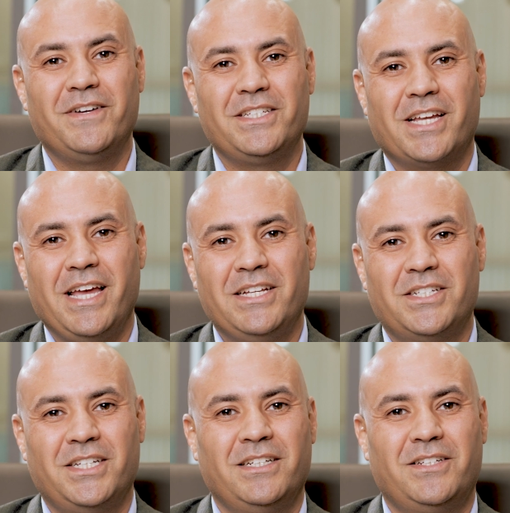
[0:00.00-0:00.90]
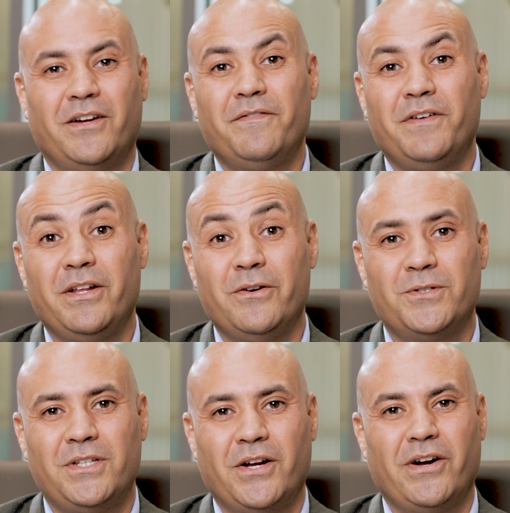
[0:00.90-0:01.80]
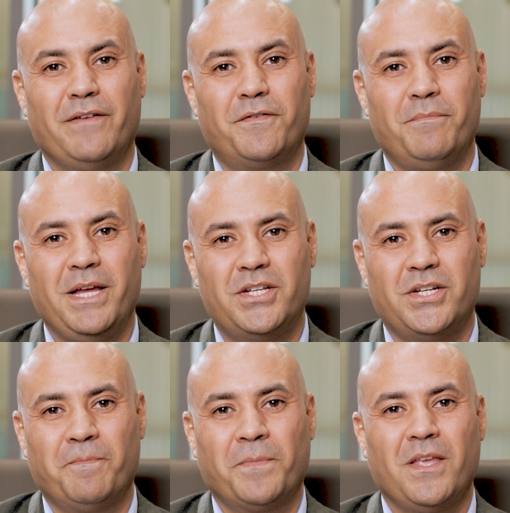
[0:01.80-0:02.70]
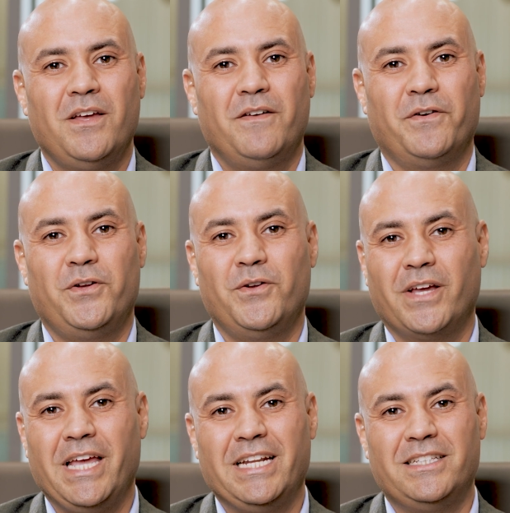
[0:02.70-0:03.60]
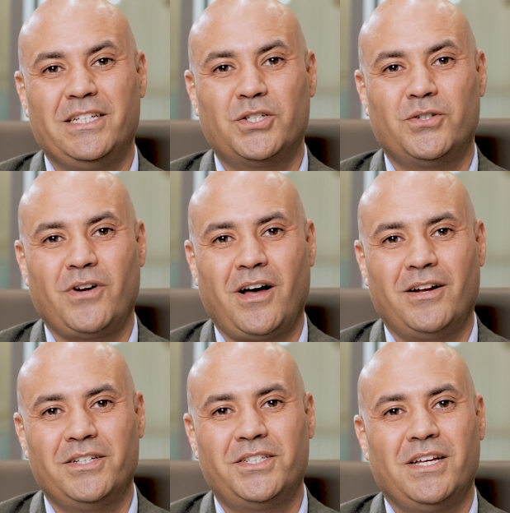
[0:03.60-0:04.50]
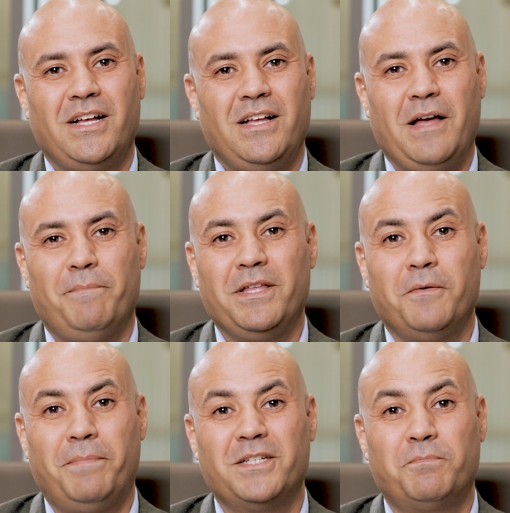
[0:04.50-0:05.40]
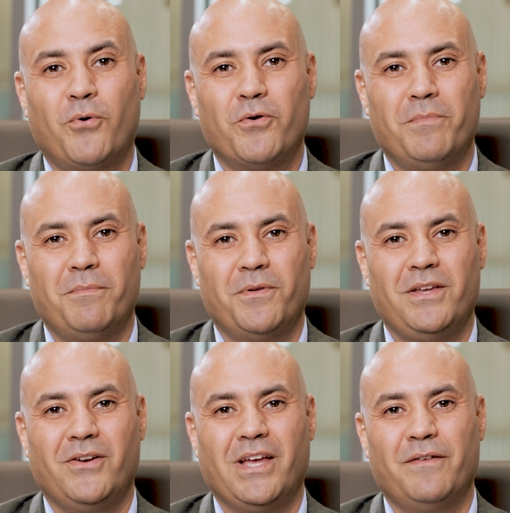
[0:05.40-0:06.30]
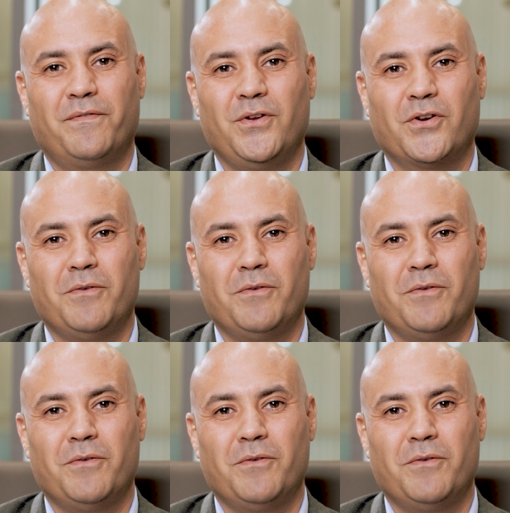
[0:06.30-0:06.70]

of education, ton of videos there and information for you to gain additional knowledge and be the best board member that you can for your